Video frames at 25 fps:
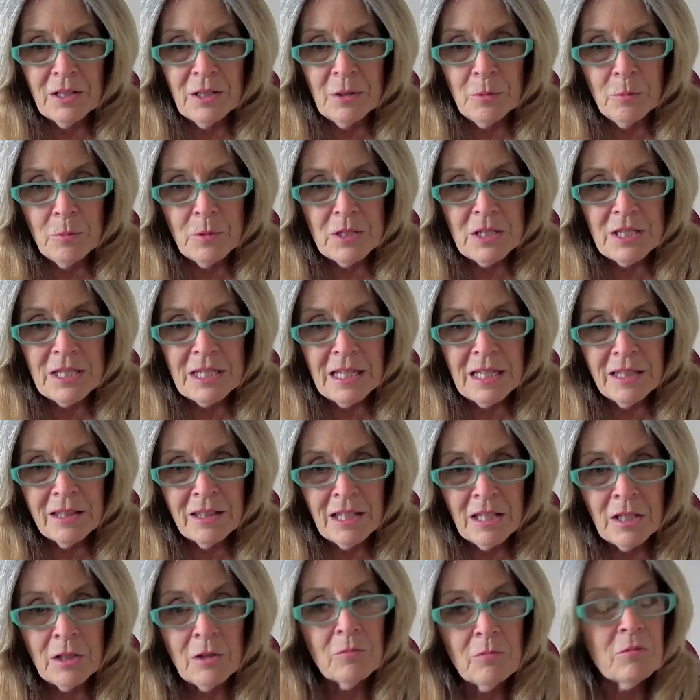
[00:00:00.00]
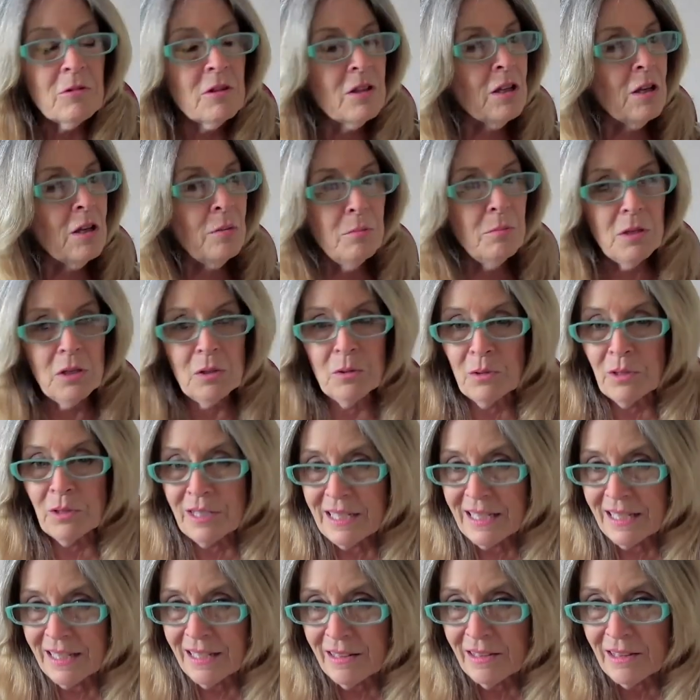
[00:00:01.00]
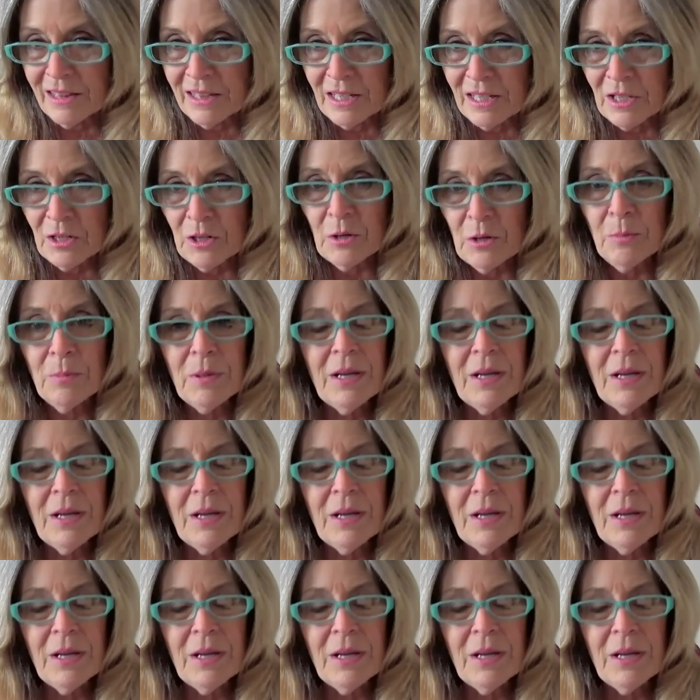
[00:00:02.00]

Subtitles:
and it was the community theater,